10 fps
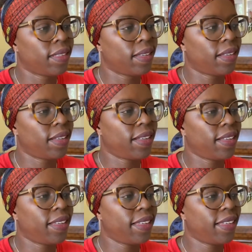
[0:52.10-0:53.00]

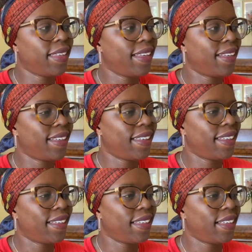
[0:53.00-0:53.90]
Hi.
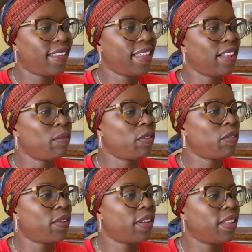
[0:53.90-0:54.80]
I'm just
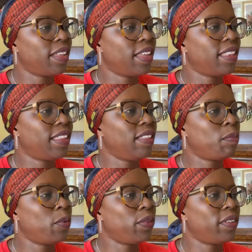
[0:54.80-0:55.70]
trying to get these
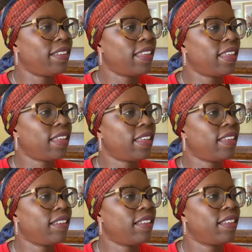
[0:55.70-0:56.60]
buttons here,
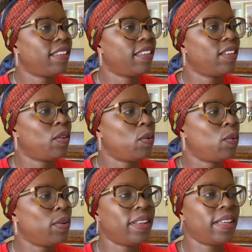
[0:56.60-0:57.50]

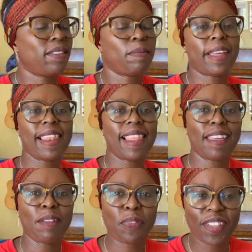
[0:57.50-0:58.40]
organize my
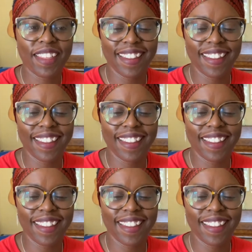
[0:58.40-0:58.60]
life.